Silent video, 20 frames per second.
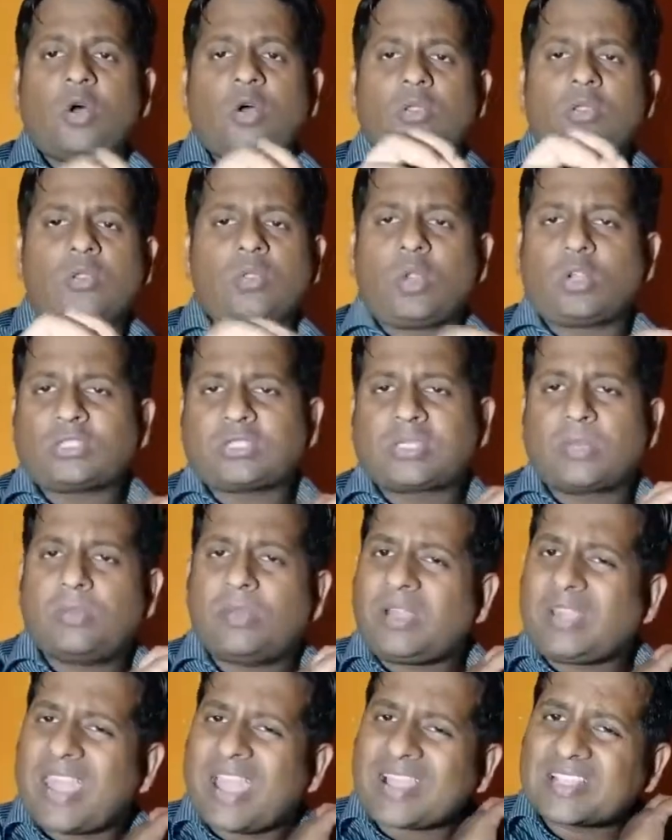Not similar,
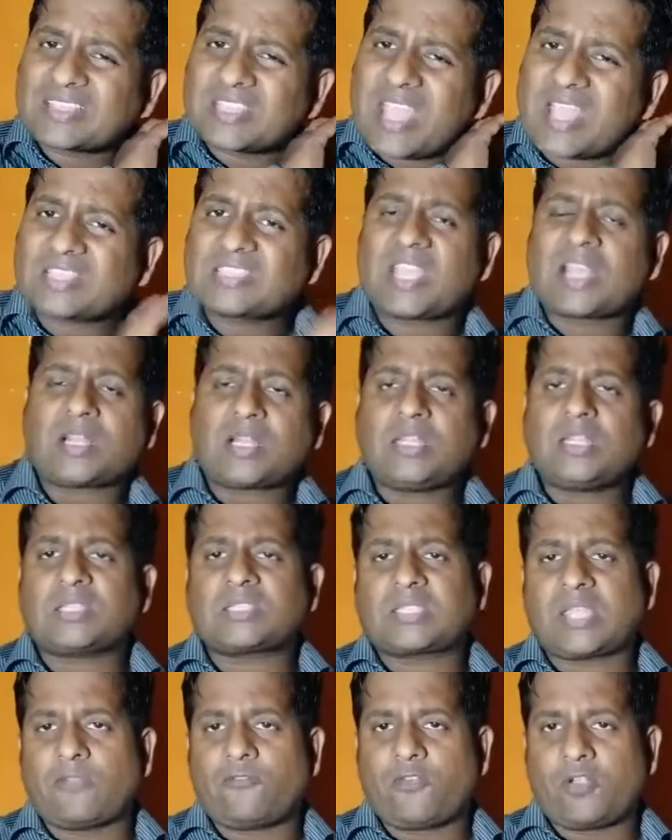exactly the
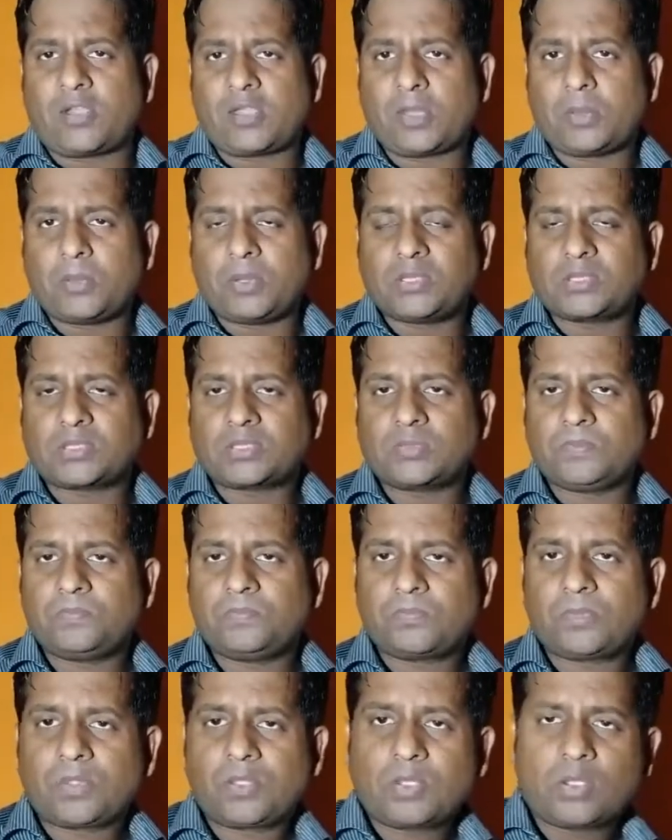same variables.
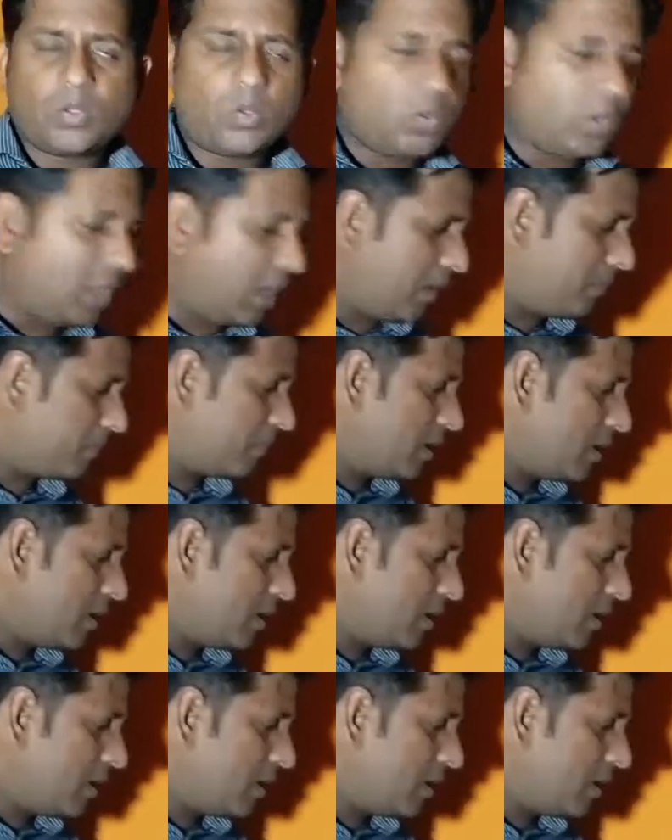Okay.